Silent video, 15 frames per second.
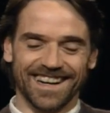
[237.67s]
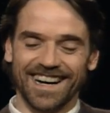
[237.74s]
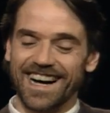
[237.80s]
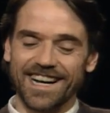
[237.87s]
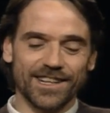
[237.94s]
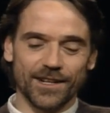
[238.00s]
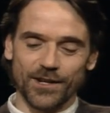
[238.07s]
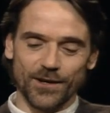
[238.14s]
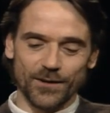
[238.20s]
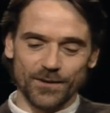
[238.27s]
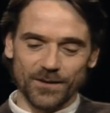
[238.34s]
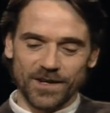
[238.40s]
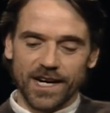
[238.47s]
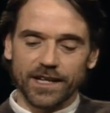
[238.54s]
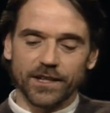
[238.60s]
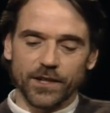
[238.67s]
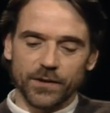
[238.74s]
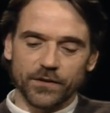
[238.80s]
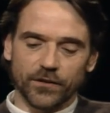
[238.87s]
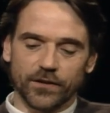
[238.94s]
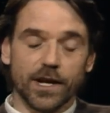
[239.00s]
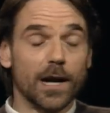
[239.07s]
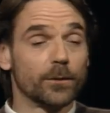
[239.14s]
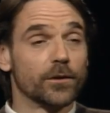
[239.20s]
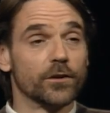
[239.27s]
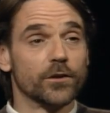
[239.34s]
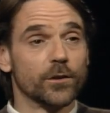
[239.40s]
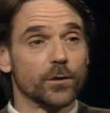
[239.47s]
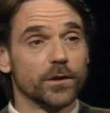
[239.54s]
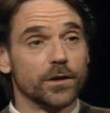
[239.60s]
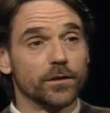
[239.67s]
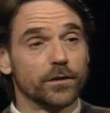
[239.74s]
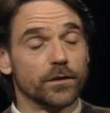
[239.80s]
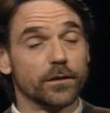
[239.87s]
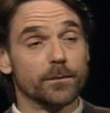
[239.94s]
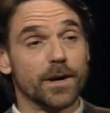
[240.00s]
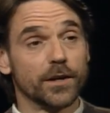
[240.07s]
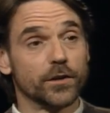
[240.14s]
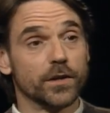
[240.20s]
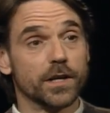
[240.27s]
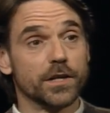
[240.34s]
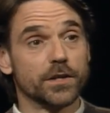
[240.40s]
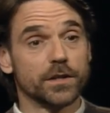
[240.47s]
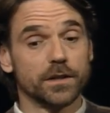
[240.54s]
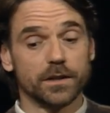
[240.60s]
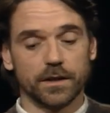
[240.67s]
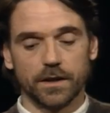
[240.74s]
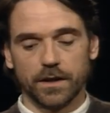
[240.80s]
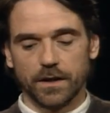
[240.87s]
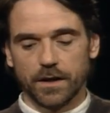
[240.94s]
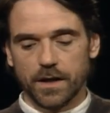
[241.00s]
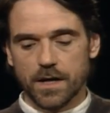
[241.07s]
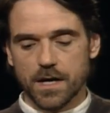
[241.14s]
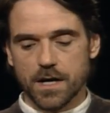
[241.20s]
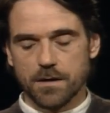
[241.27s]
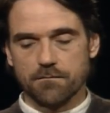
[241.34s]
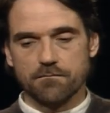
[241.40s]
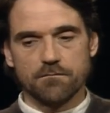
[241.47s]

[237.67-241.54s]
I don't know. It just captures the audience's imagination. Yeah.